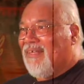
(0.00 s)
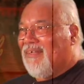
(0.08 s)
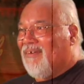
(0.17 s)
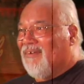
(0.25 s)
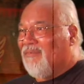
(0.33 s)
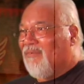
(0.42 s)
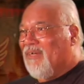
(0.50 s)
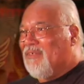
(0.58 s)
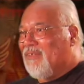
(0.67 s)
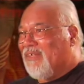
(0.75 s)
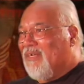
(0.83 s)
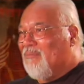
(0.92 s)
And he called the
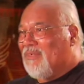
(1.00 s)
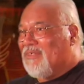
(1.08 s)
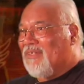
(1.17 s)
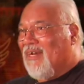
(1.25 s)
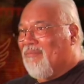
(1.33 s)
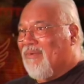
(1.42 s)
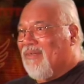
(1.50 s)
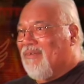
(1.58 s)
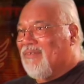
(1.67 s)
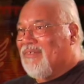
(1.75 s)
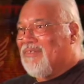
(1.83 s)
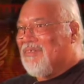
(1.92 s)
Ranger
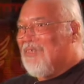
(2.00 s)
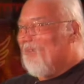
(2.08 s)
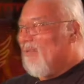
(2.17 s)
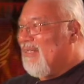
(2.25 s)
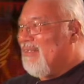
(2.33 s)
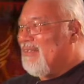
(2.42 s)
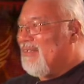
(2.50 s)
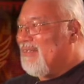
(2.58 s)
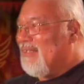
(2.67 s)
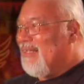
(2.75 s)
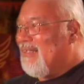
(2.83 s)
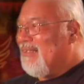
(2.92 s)
kimosabi, which it
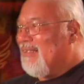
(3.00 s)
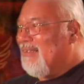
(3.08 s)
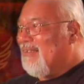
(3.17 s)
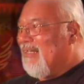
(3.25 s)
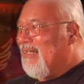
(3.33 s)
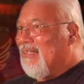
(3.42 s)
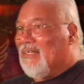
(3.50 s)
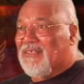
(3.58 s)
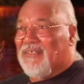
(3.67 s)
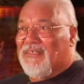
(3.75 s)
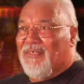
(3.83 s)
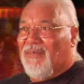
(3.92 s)
means uh, he
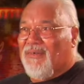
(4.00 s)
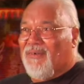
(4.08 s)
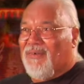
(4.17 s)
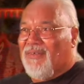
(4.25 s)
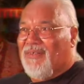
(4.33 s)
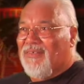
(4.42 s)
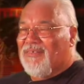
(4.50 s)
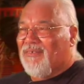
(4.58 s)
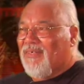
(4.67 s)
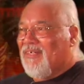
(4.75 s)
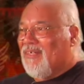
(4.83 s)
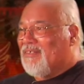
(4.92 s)
doesn't know. So